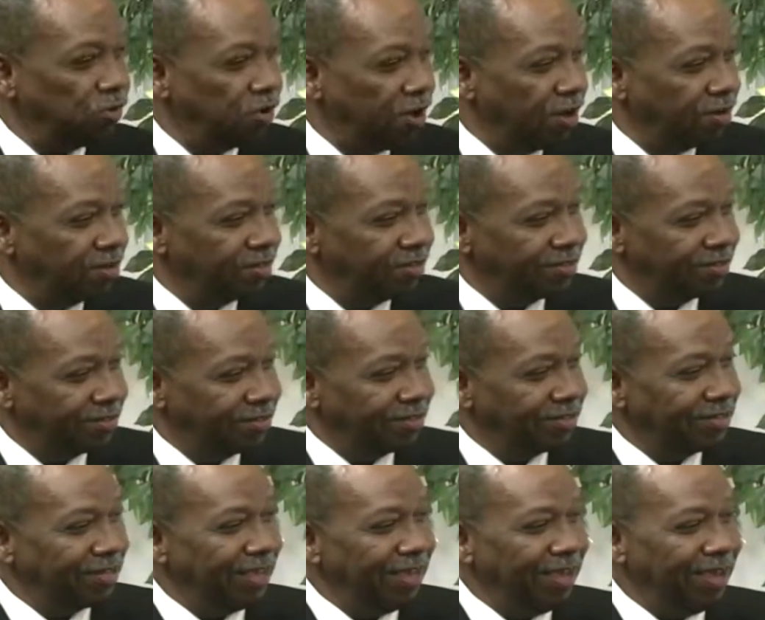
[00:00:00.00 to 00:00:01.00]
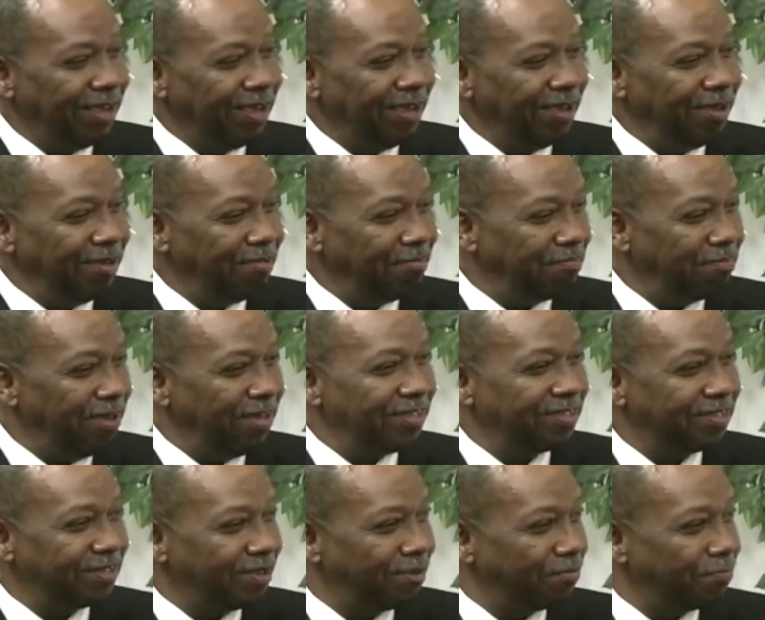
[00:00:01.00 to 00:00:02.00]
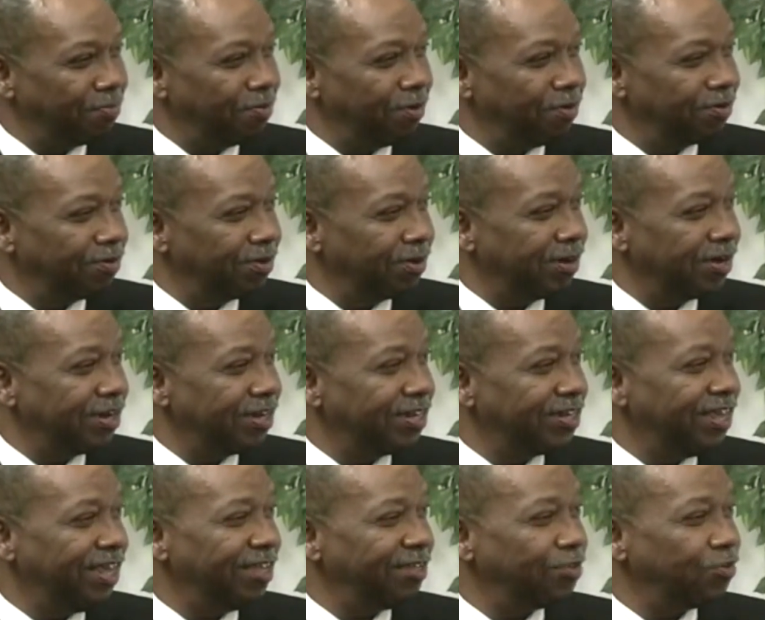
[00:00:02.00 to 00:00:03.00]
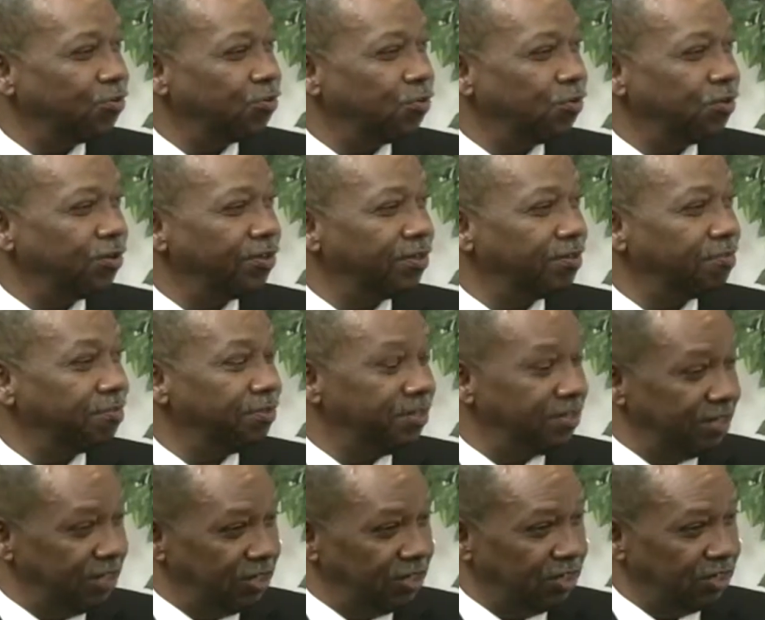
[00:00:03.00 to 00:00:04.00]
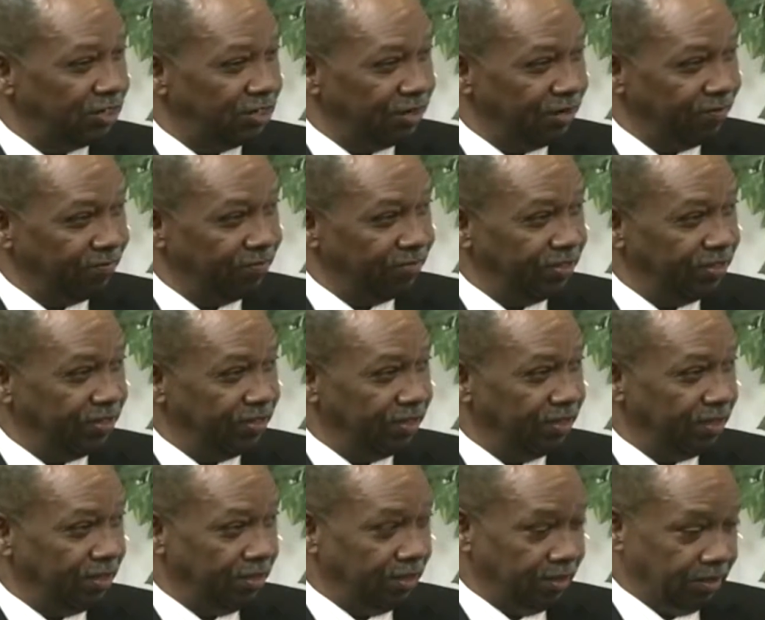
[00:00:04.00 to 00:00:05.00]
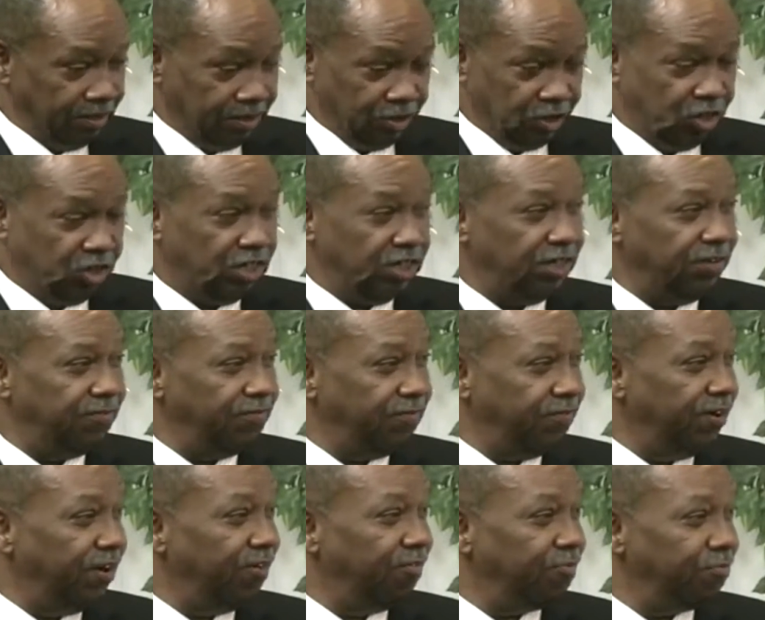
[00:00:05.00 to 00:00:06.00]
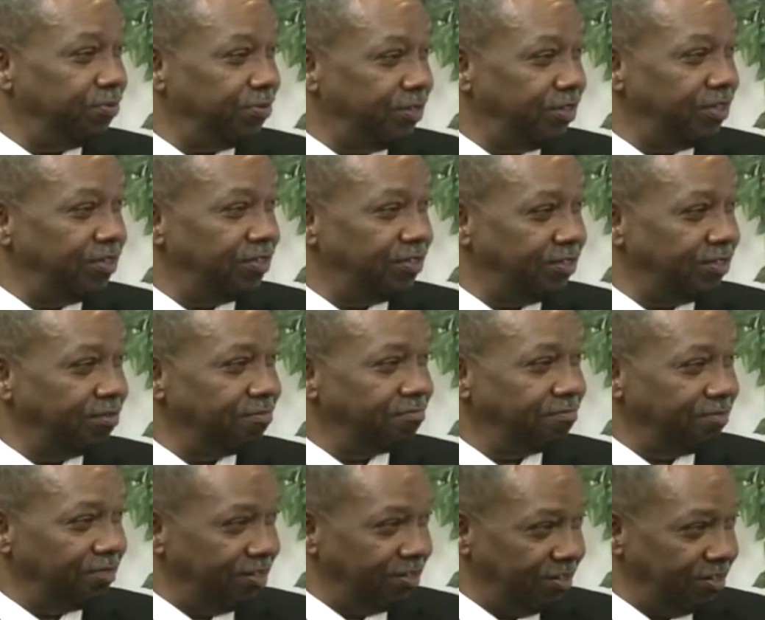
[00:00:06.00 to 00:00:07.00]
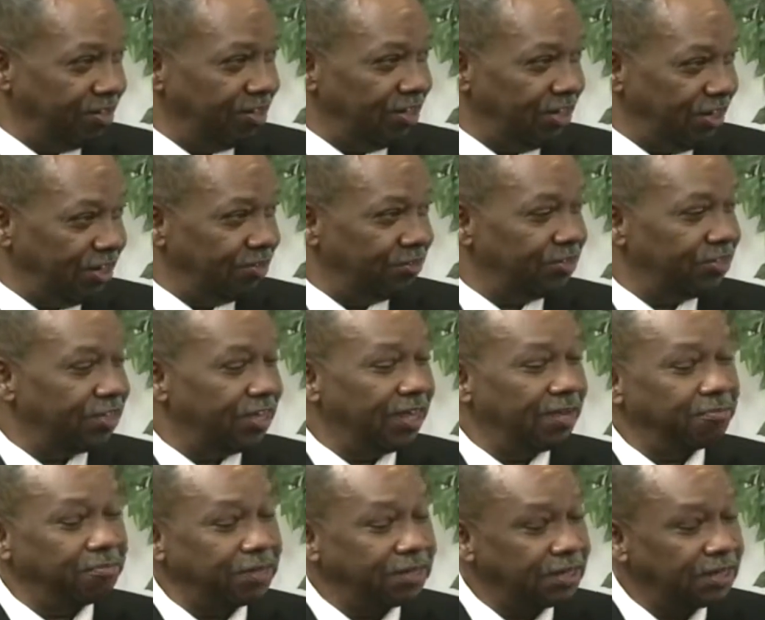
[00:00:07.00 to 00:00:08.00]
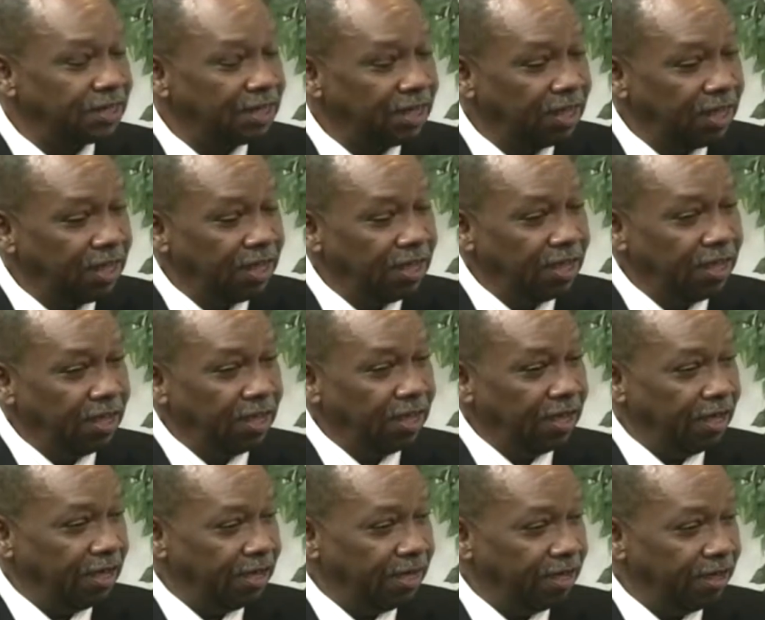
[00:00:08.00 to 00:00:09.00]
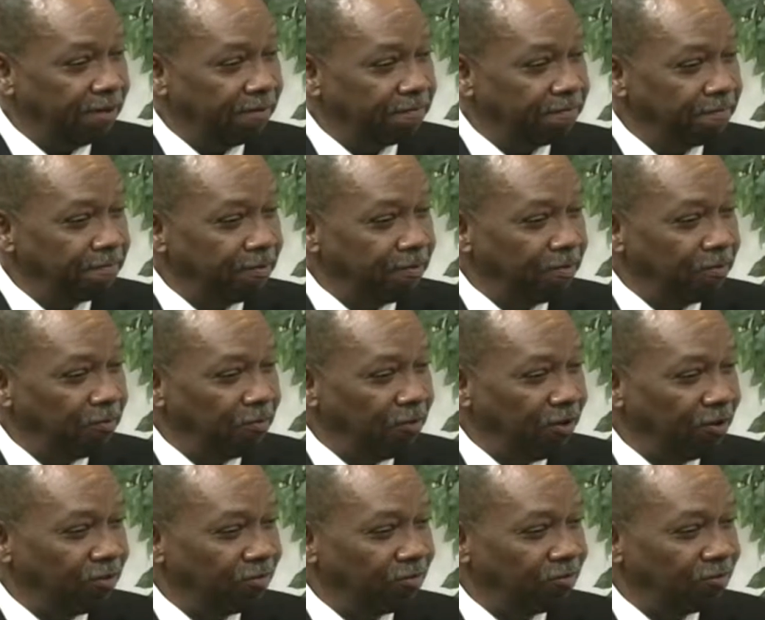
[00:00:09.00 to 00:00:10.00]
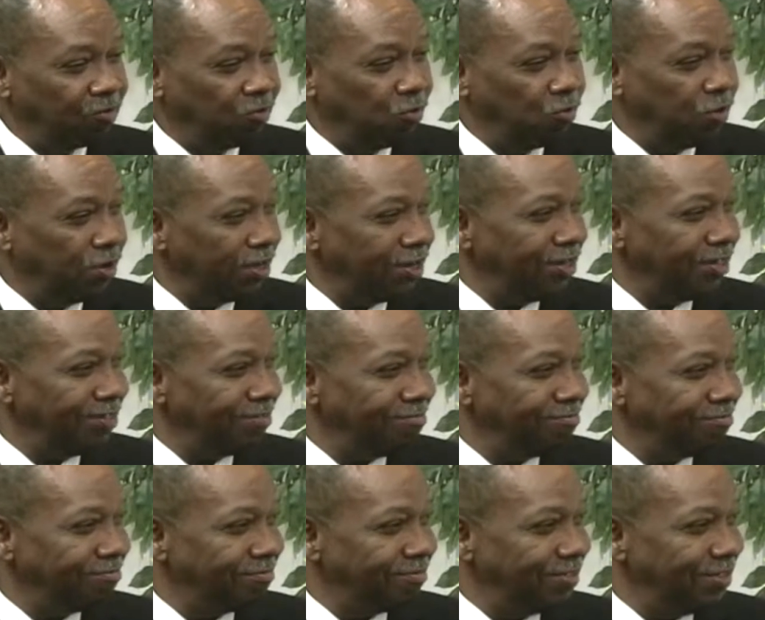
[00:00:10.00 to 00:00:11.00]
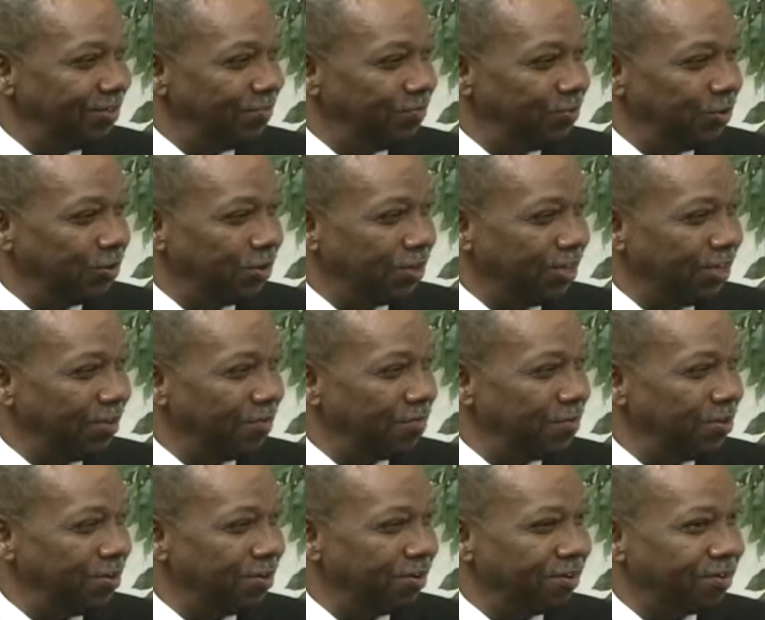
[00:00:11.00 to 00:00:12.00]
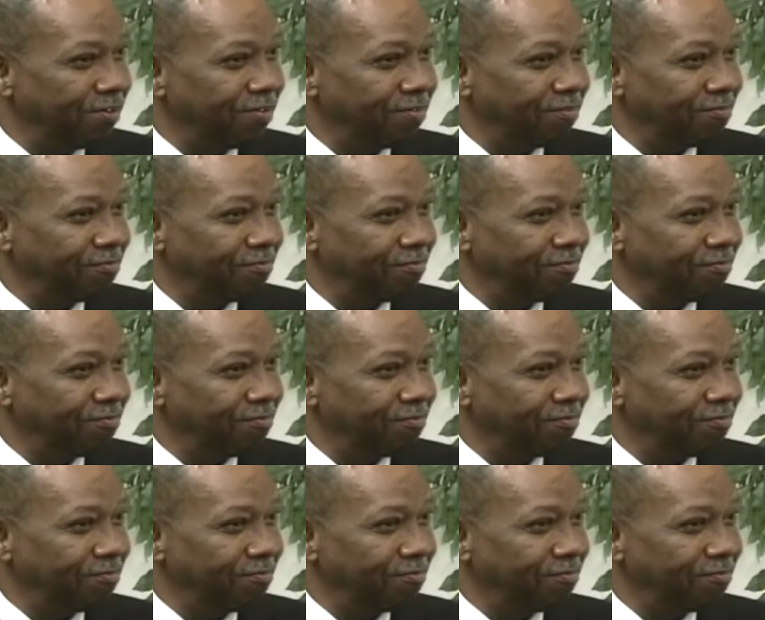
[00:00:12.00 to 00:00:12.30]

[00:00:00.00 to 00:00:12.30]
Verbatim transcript: on, the same basic approach we're going to take toward the position of the chief of police in the later segment. Um, but quickly, if you could give me your